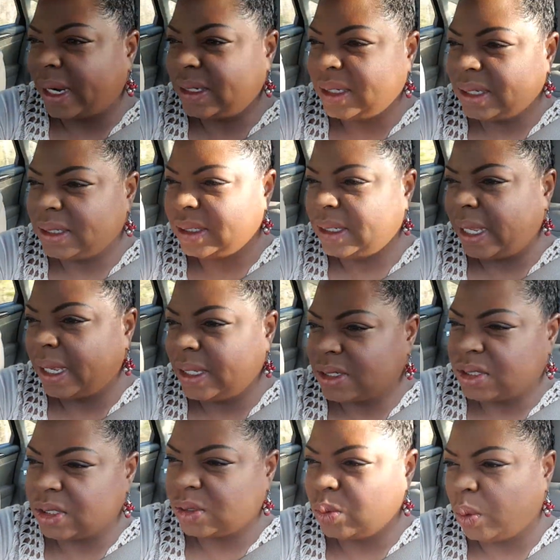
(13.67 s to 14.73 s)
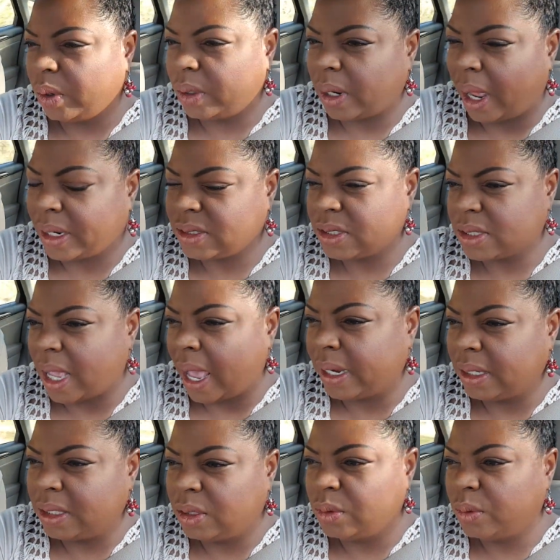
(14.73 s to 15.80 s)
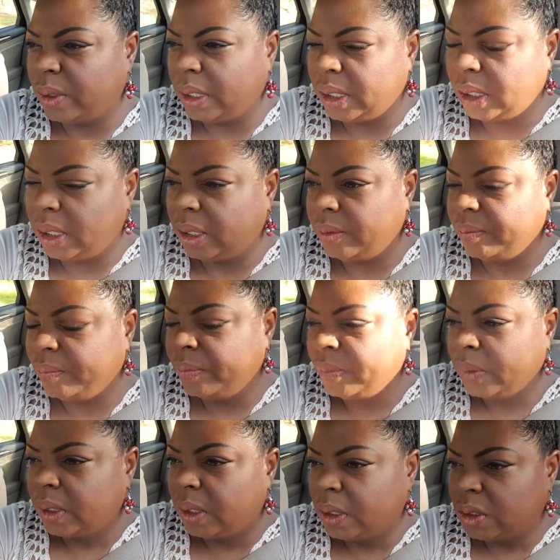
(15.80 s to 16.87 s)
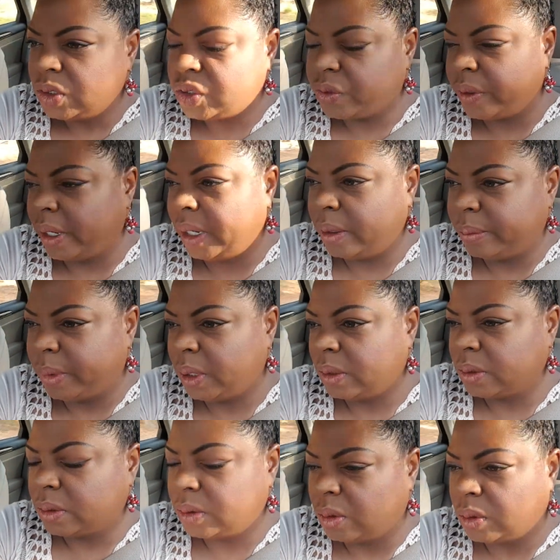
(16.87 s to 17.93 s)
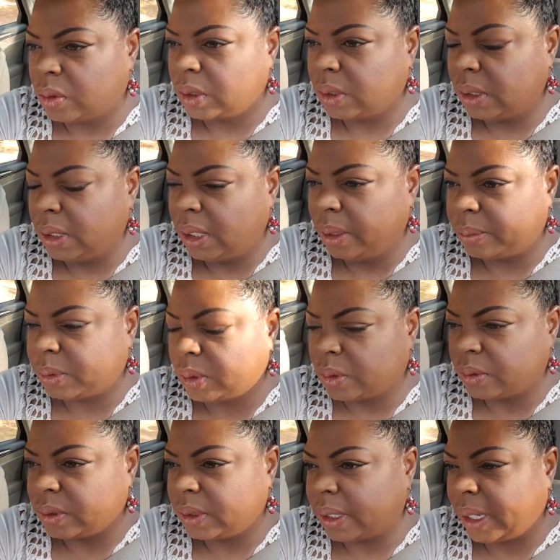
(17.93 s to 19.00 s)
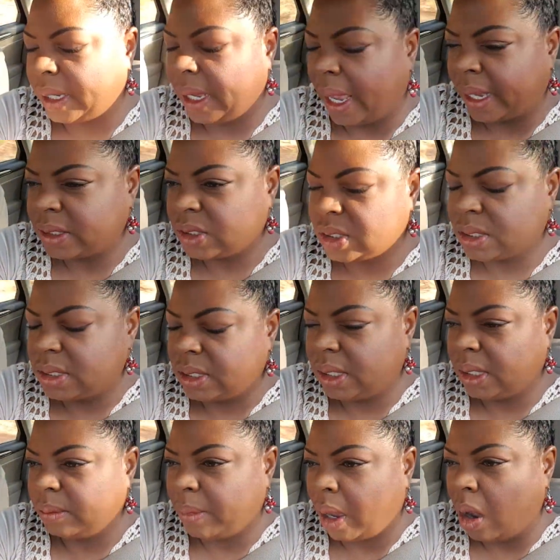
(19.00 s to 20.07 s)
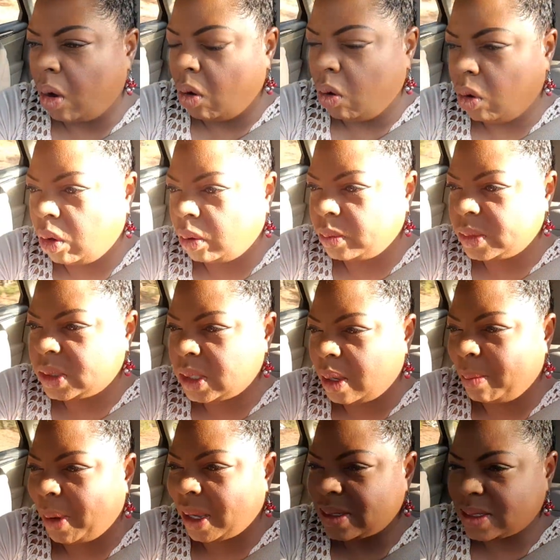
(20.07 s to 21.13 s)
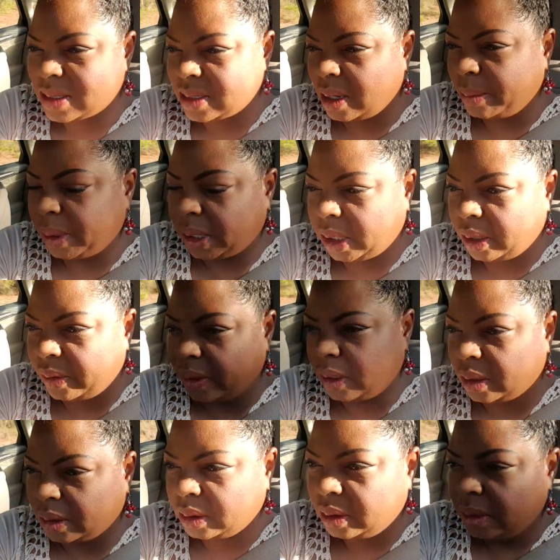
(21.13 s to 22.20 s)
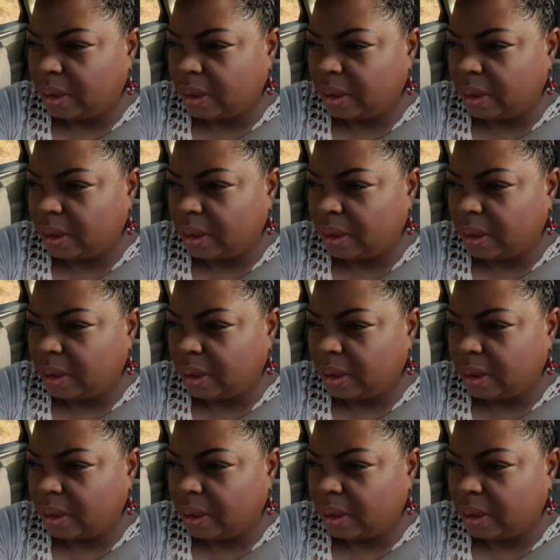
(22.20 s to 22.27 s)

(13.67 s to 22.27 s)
I did today is just work. I just, I didn't do any treadmill or elliptical today. I just did my arms and my stomach area.